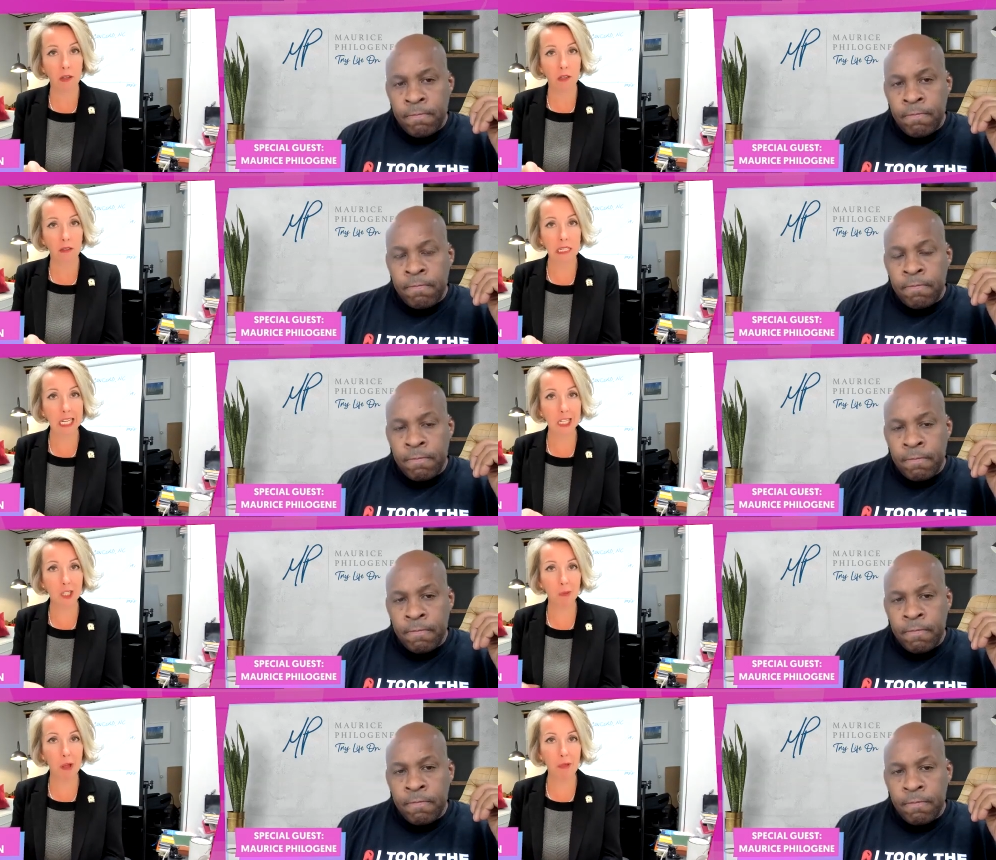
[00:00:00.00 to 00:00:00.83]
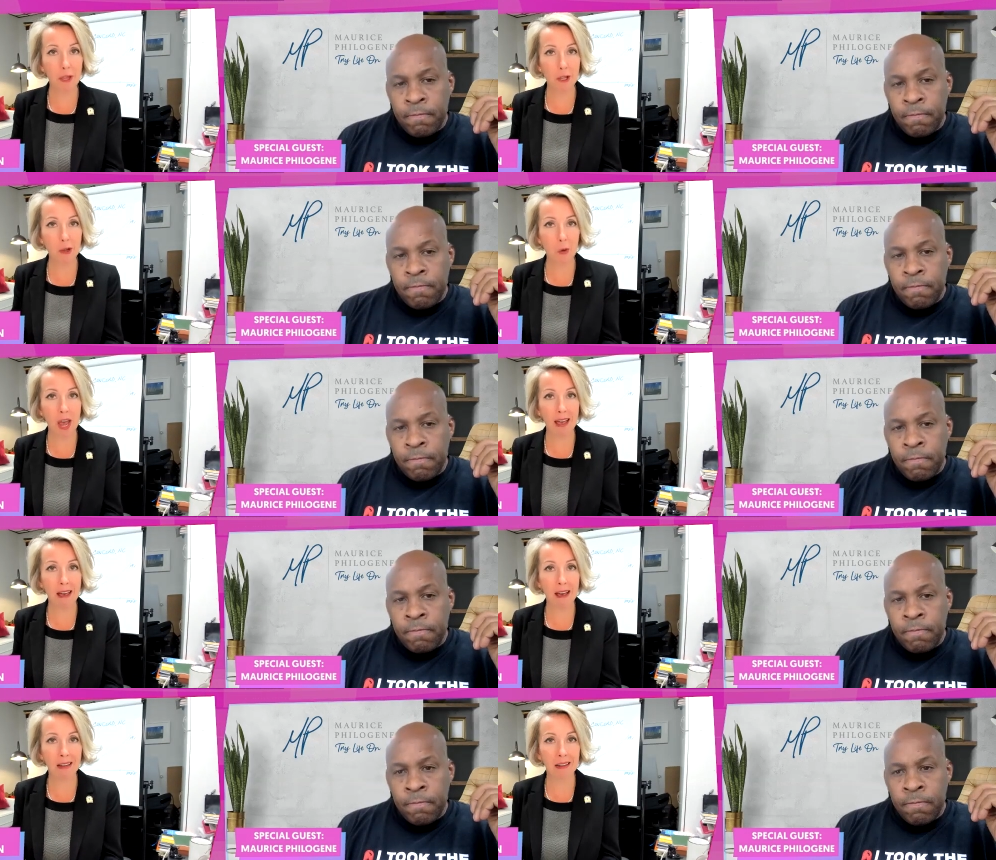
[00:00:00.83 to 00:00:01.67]
Speaker 1: the discipline that you
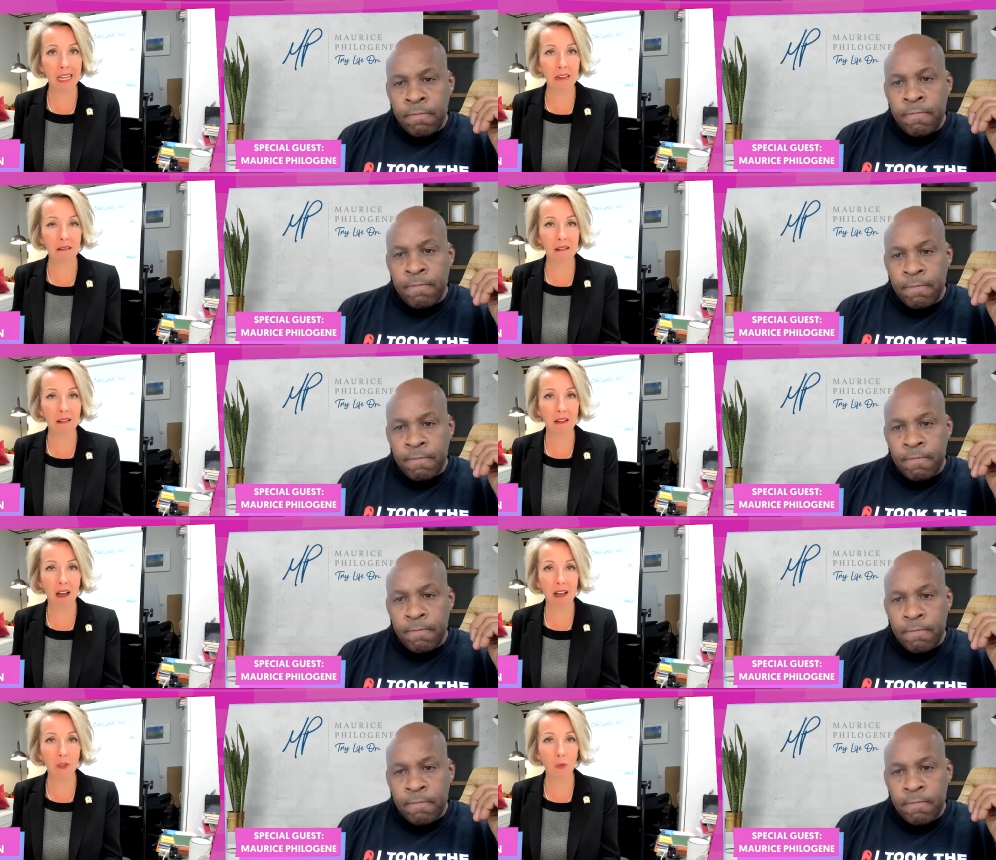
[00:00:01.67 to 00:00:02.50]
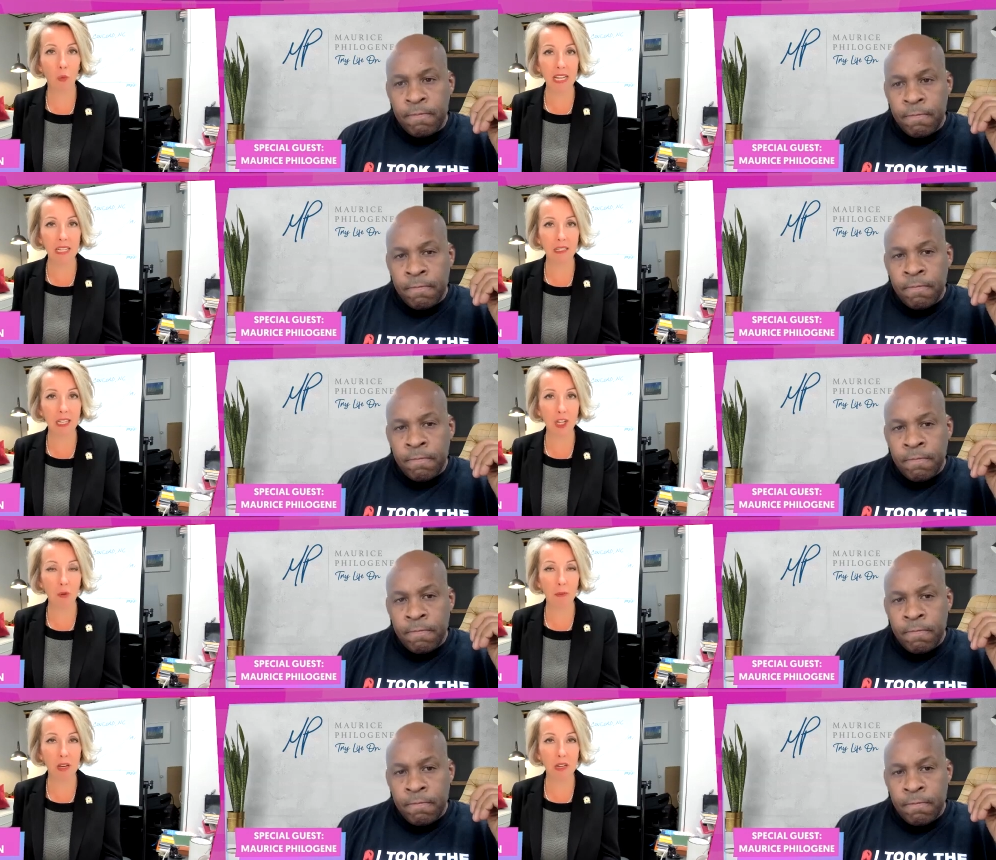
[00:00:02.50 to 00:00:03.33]
had in not wasting
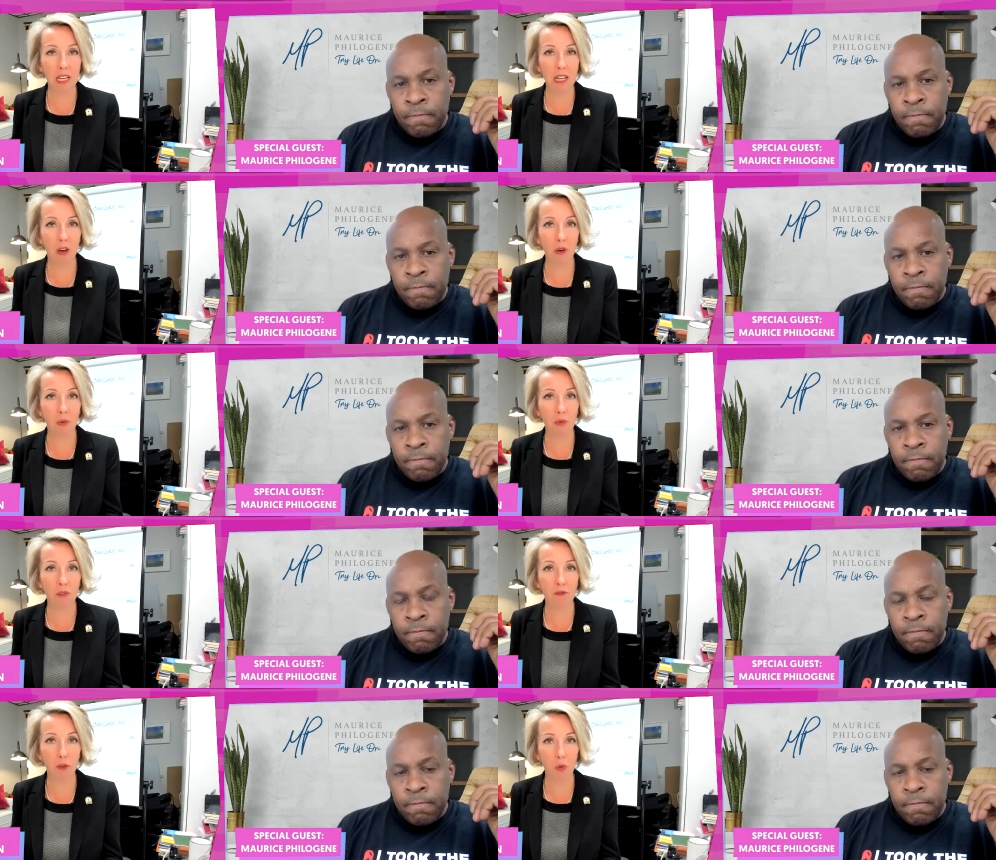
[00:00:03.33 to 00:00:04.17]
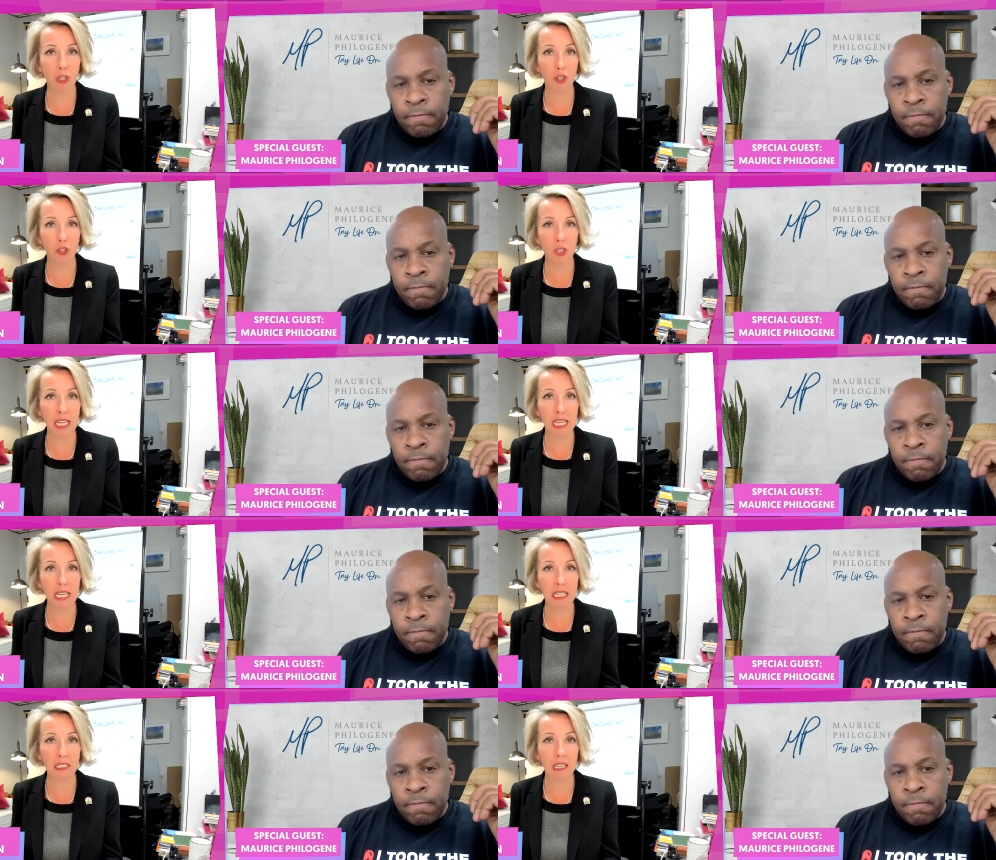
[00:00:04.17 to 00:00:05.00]
your money on foolish
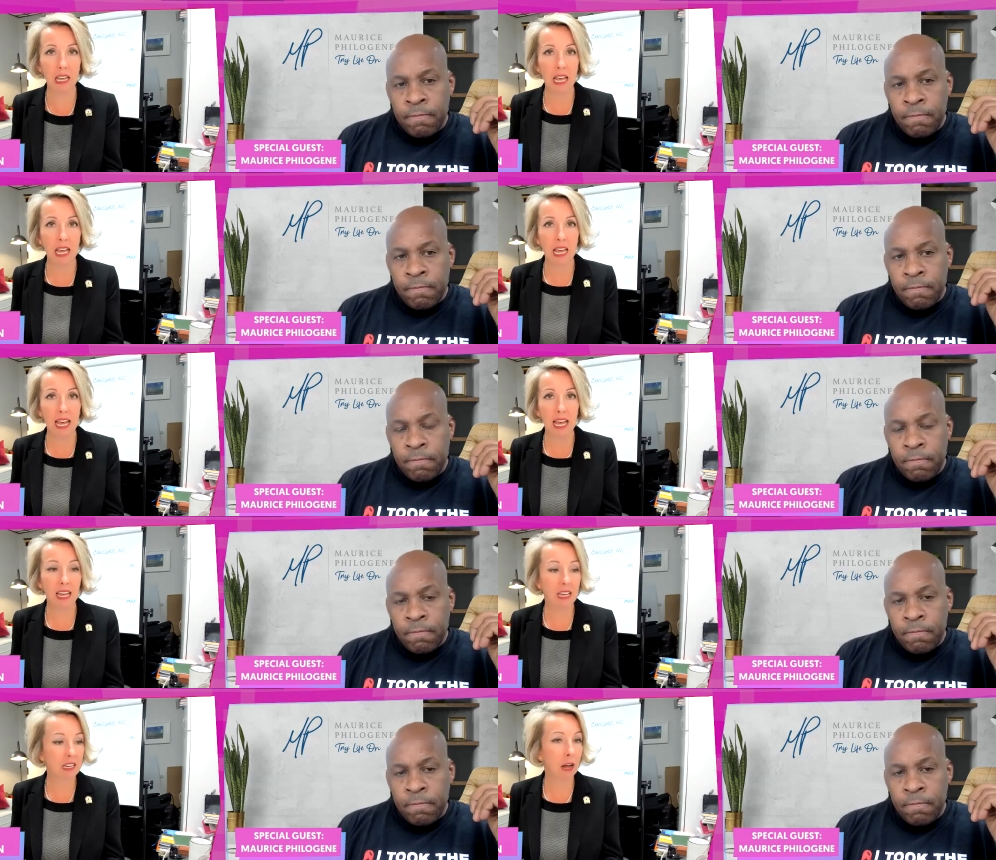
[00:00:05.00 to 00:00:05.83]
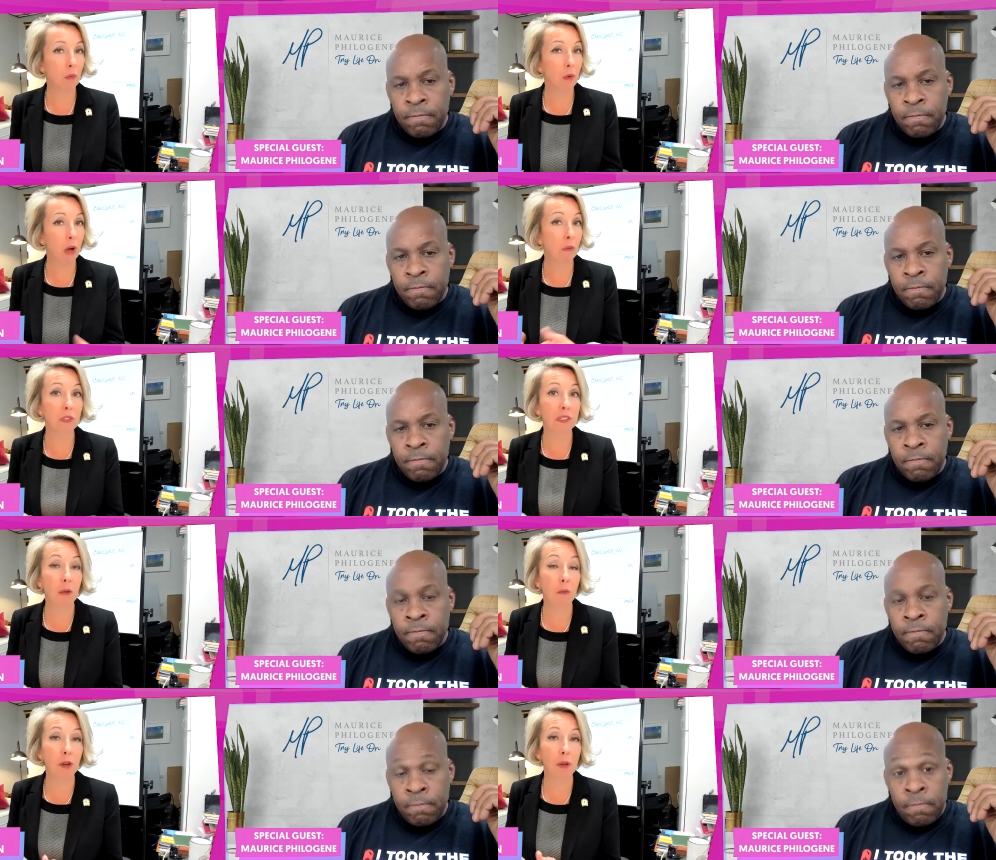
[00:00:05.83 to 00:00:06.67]
things. And I will
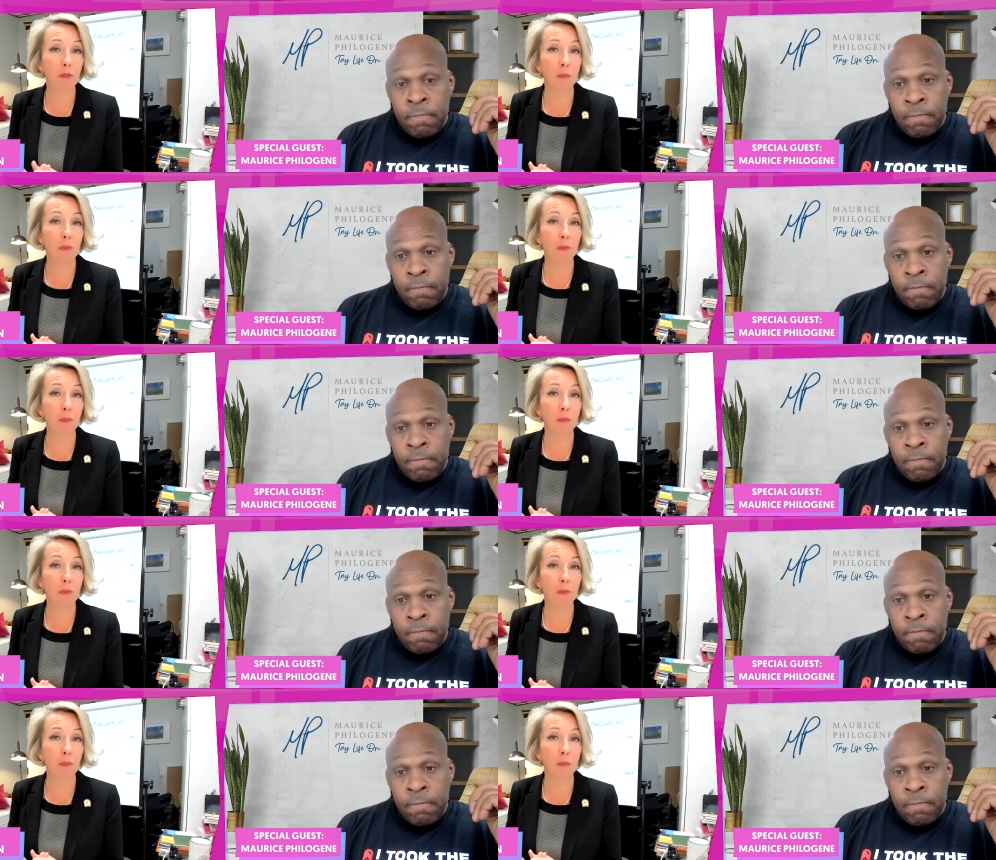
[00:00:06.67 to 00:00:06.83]
say one of